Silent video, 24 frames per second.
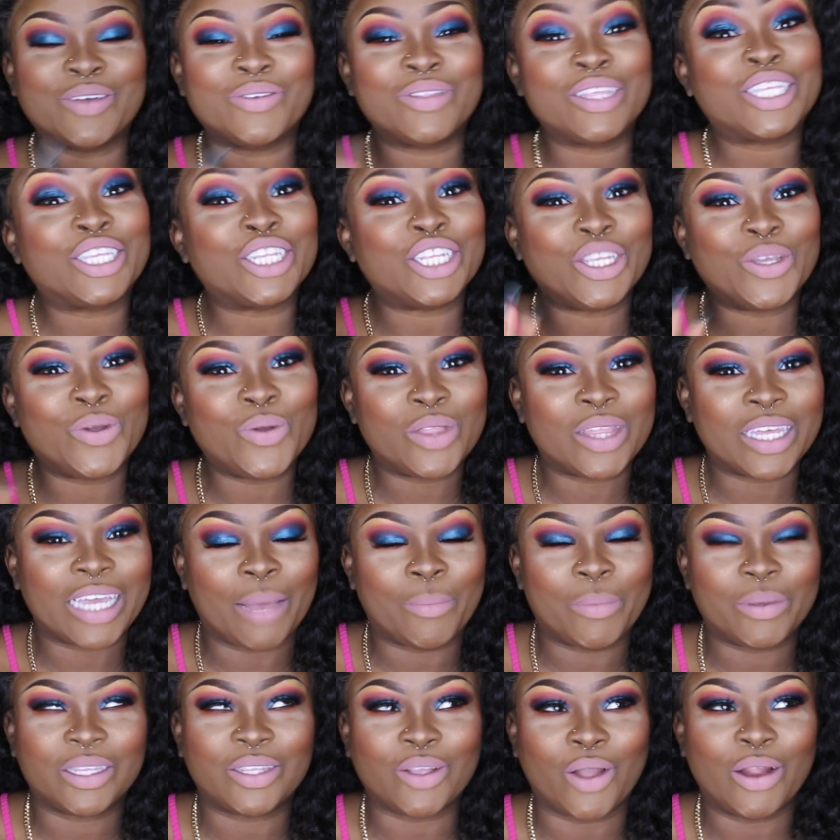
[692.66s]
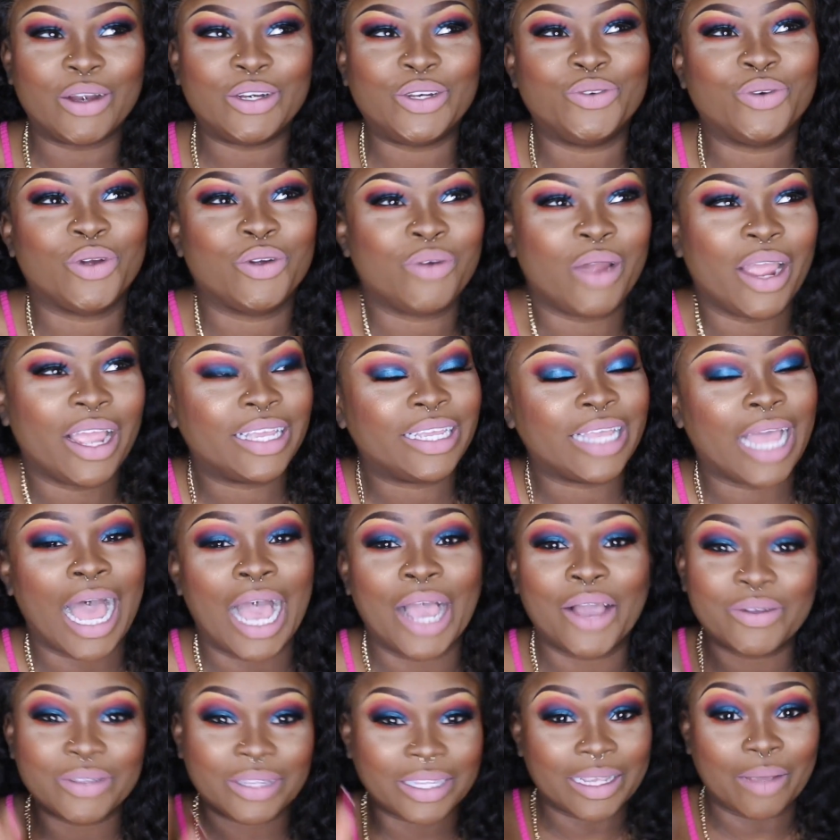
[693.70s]
so this new thing I'm gonna start doing, right?
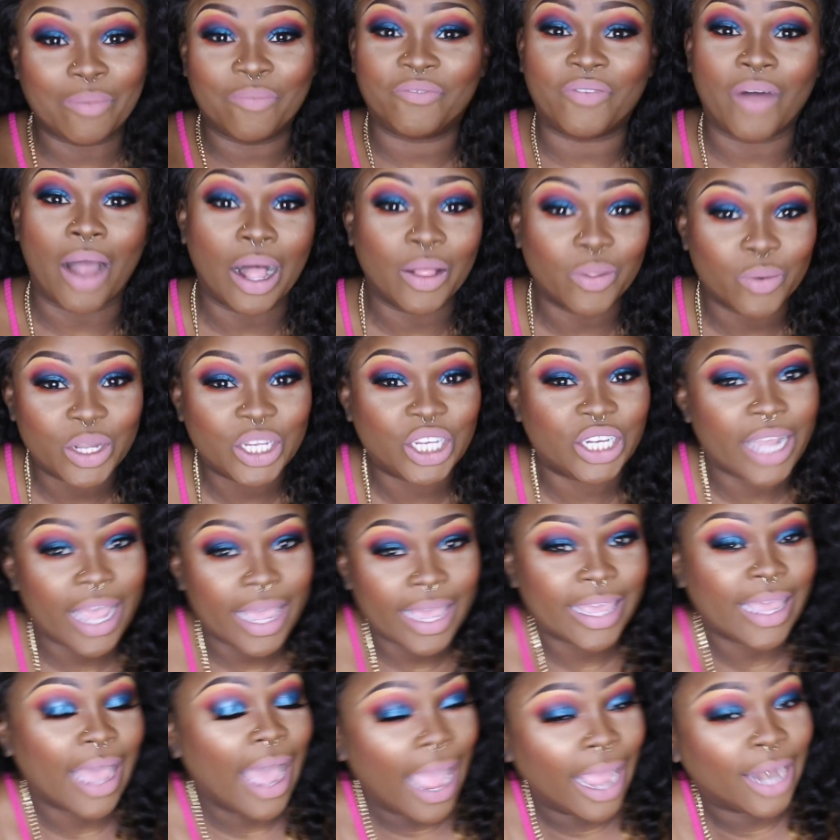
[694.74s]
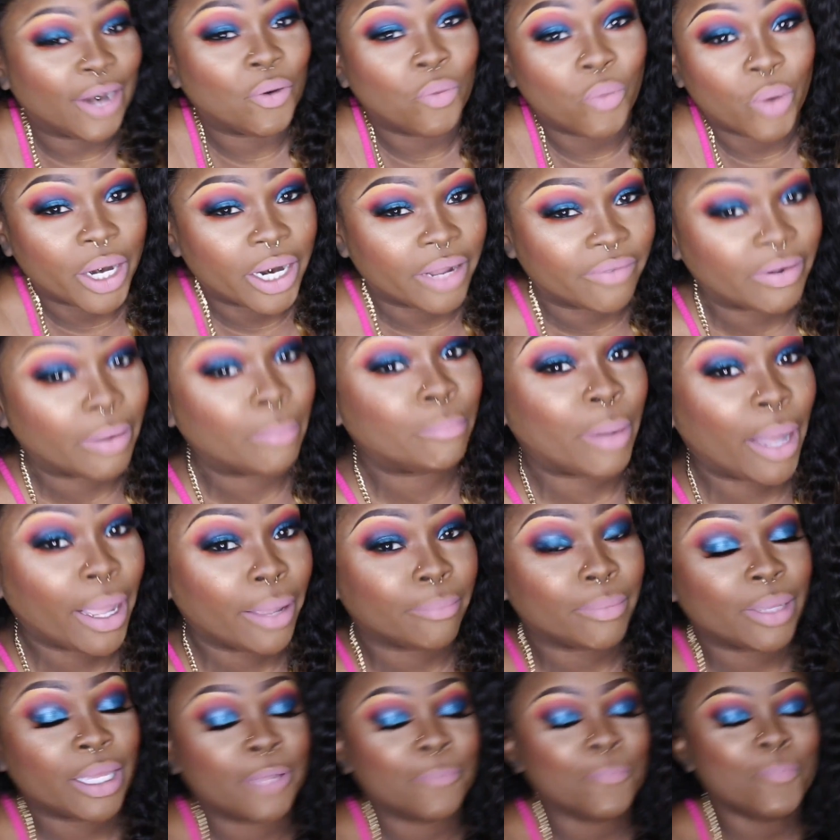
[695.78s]
Y'all go say I'm following Jackie. I know, whatever,
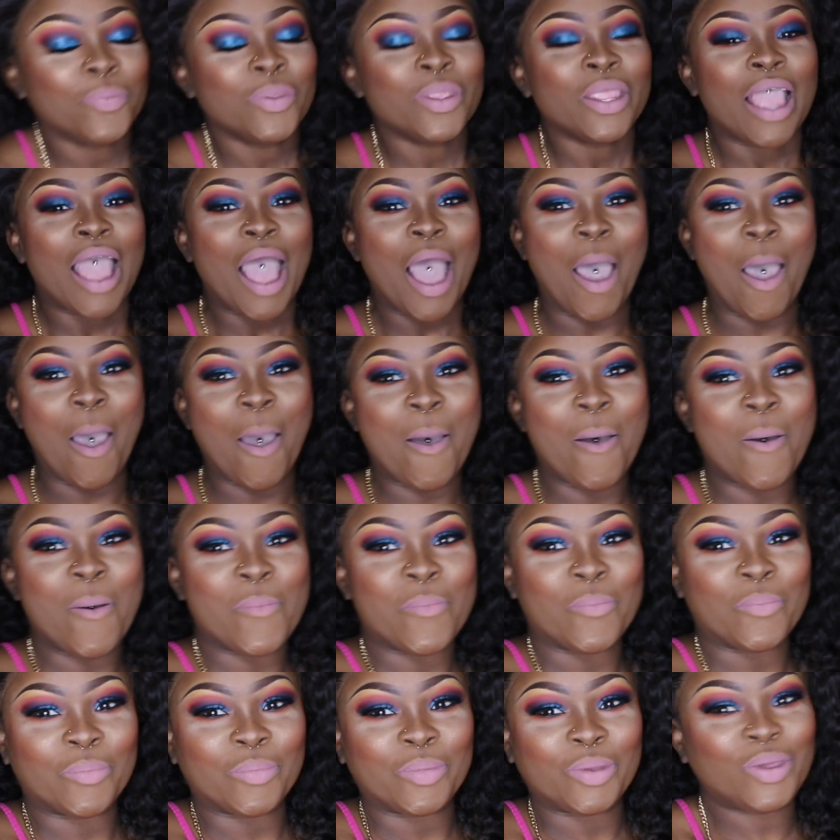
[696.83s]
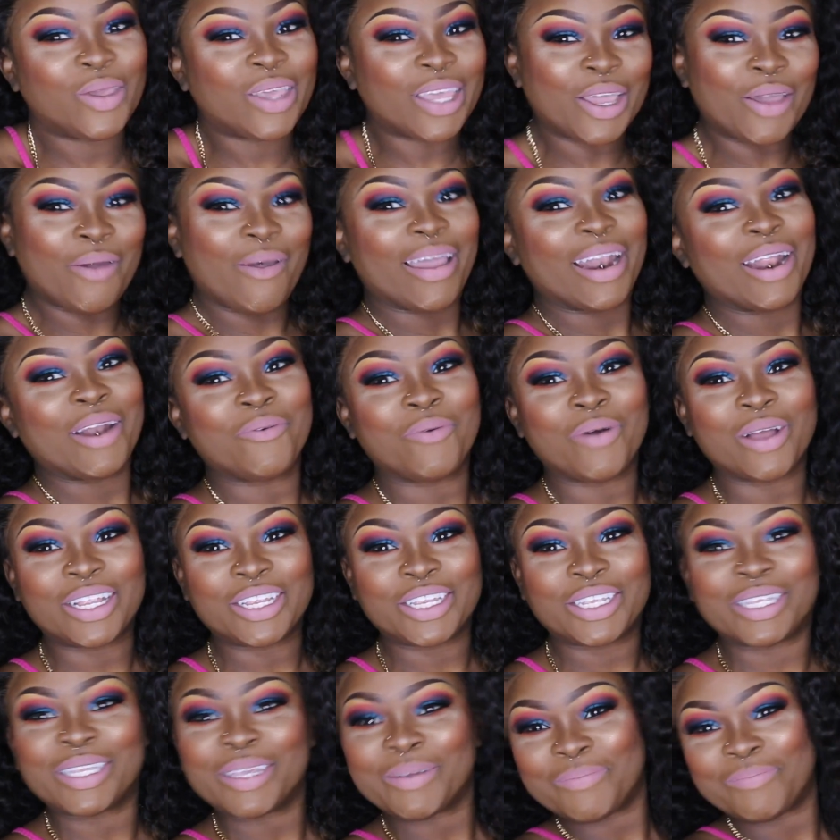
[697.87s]
bite me. You can go ahead and
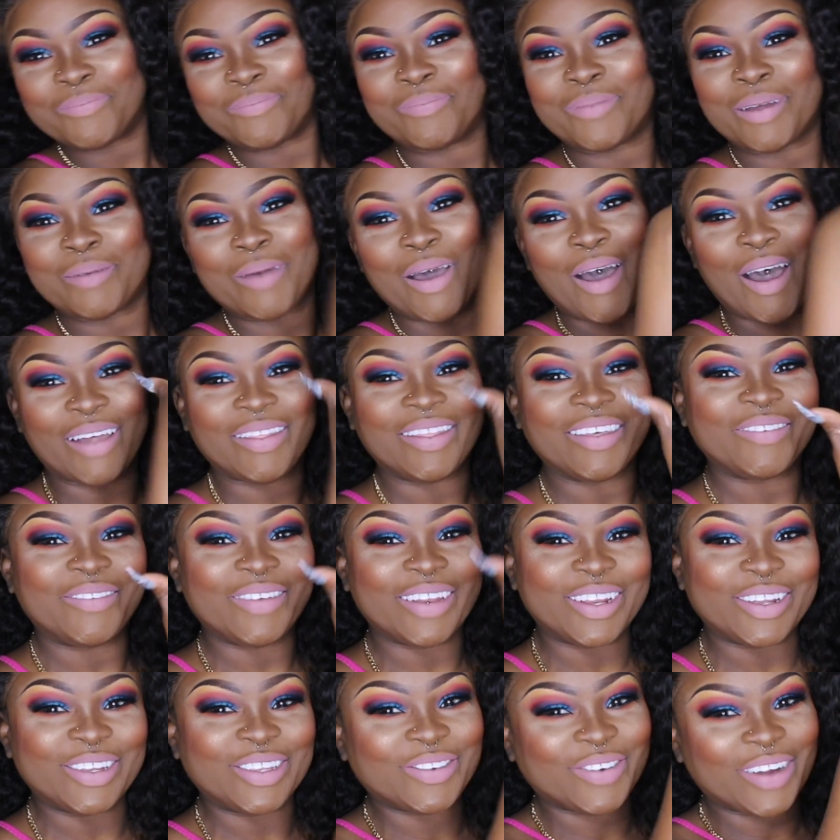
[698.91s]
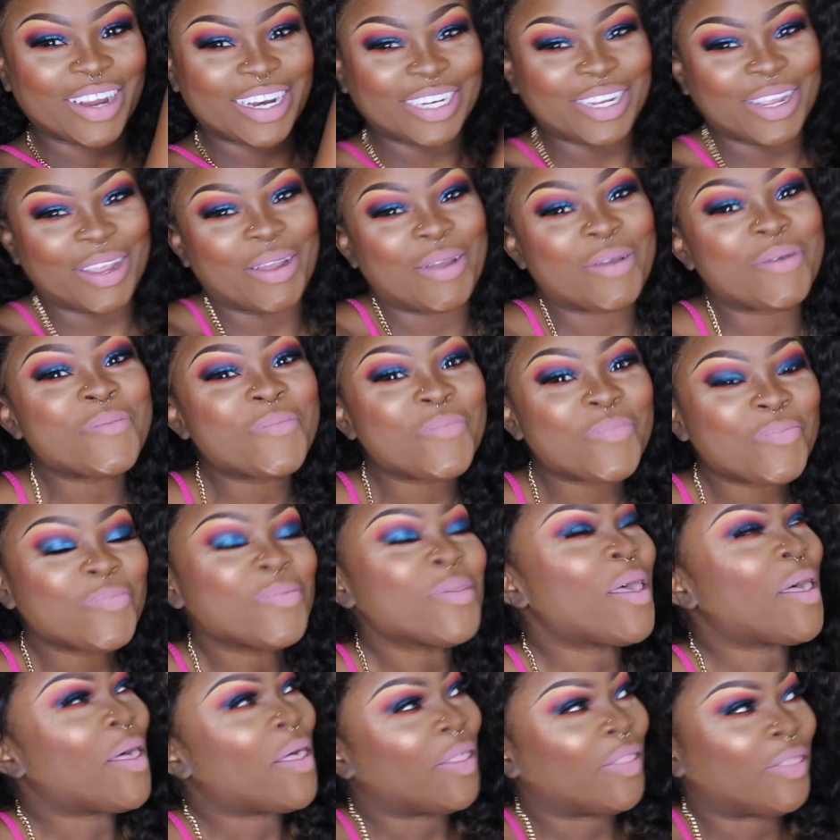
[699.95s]
watch some of my other videos right here
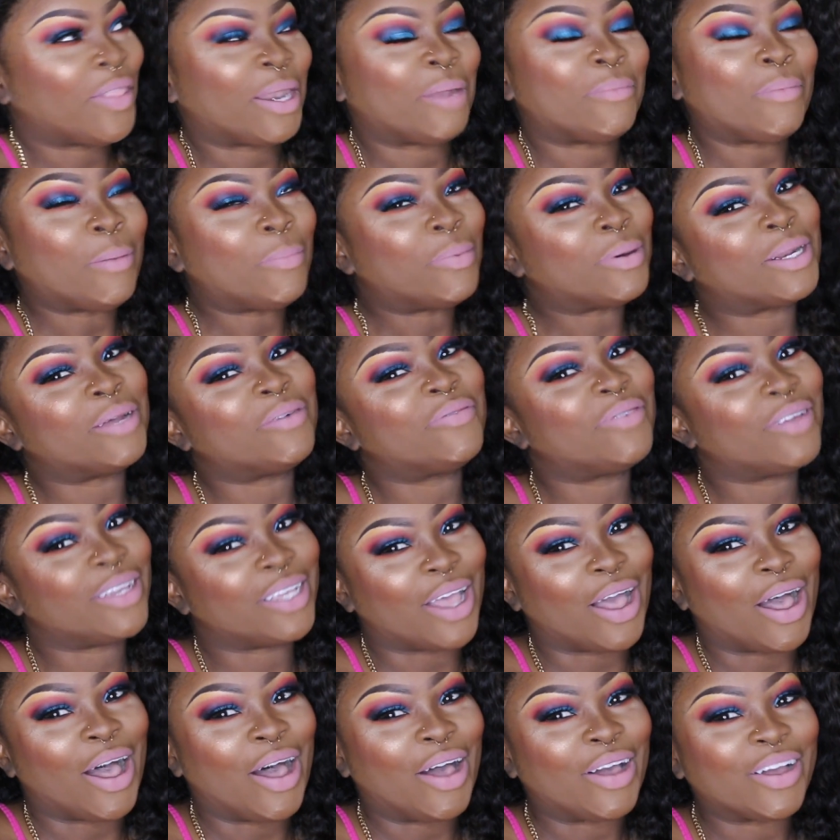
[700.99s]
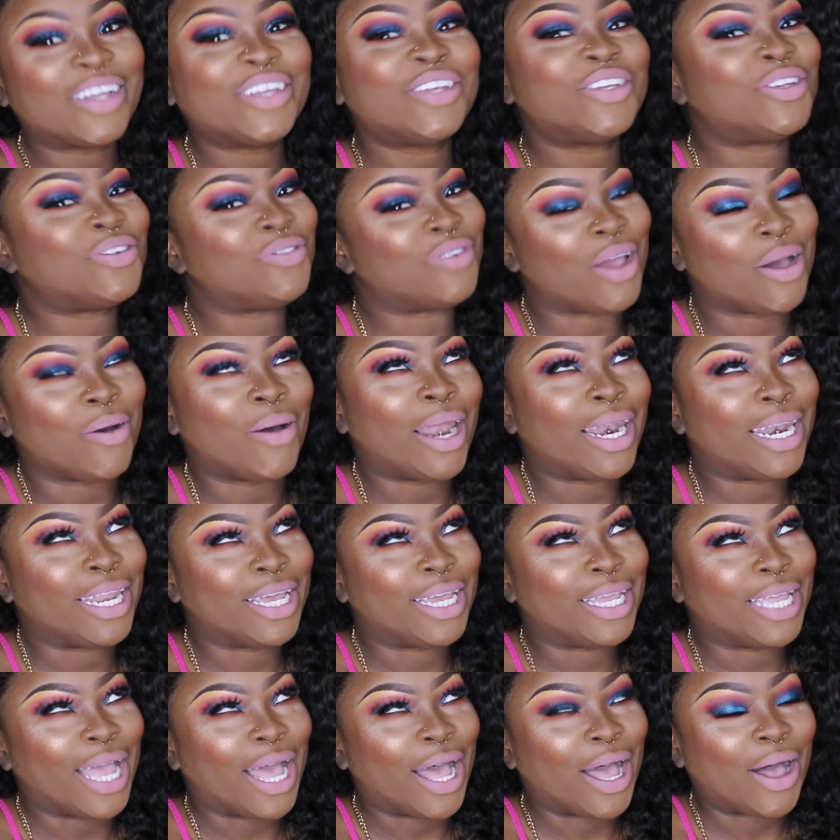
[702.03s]
that I'm gonna put up for y'all, because you know I
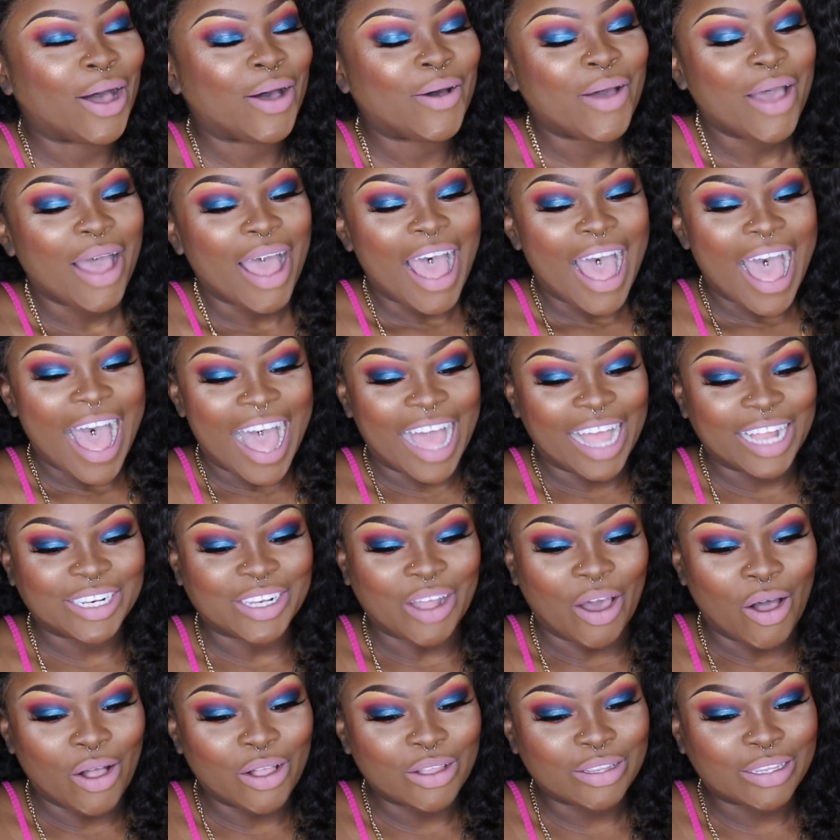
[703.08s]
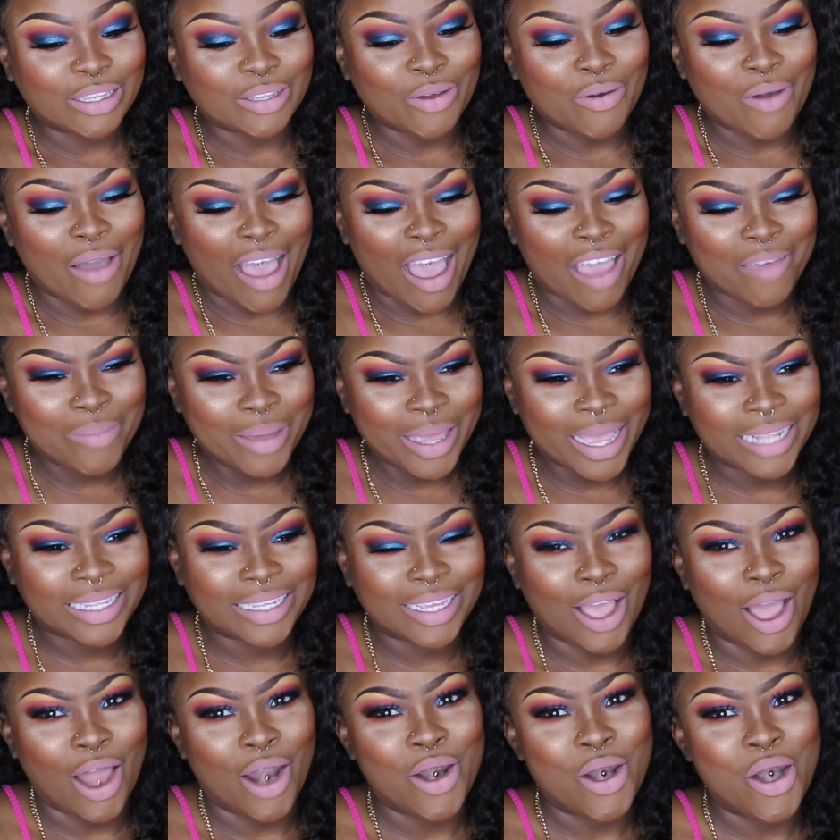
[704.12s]
love y'all. And also, I've been
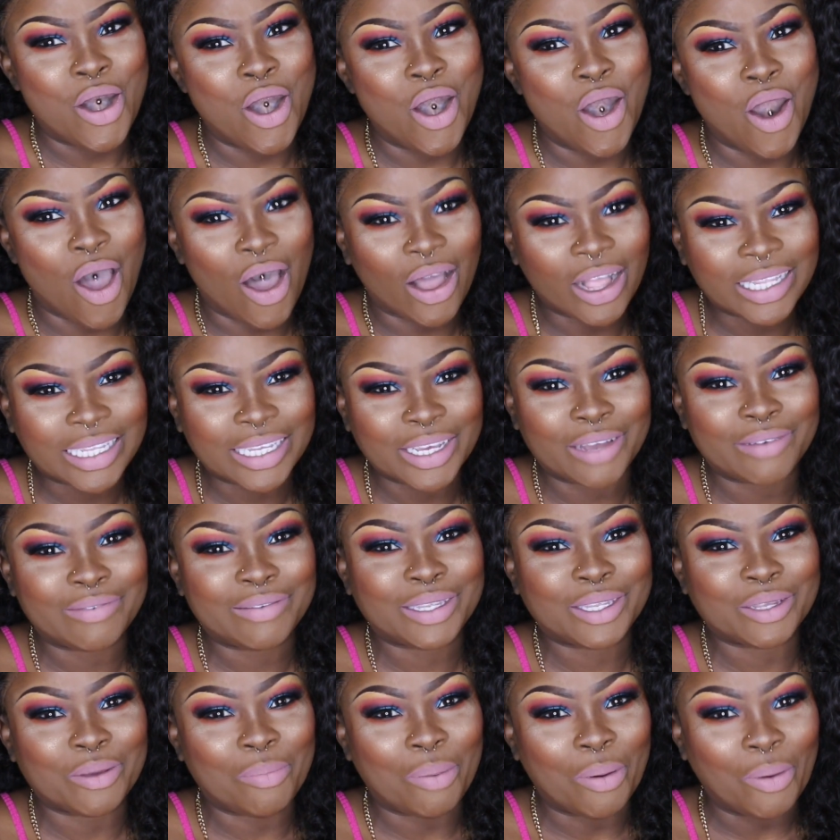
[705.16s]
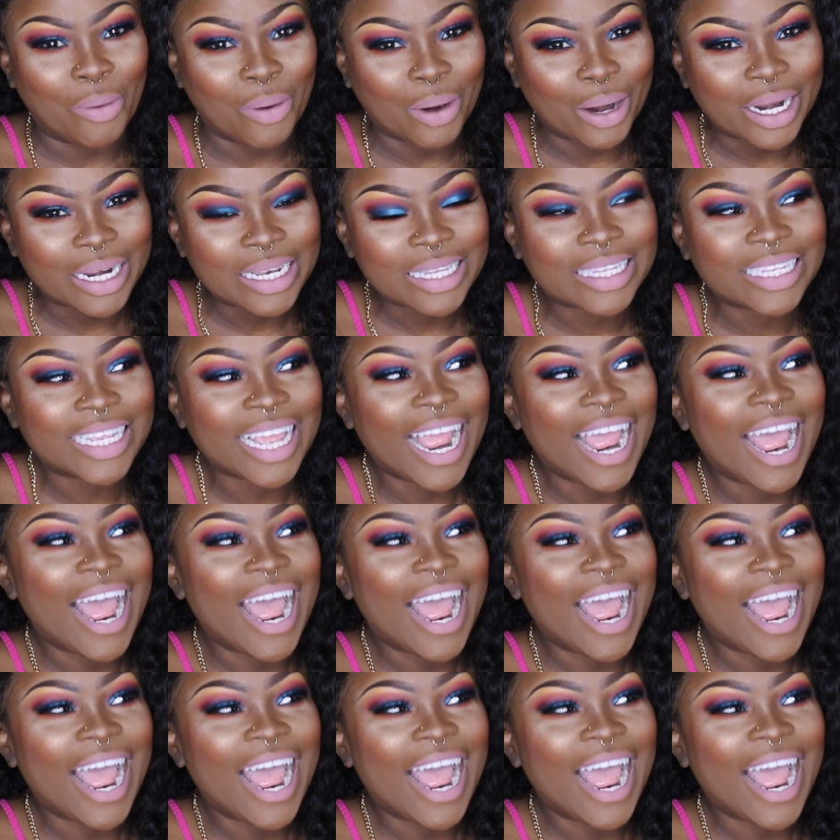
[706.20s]
getting a lot of support,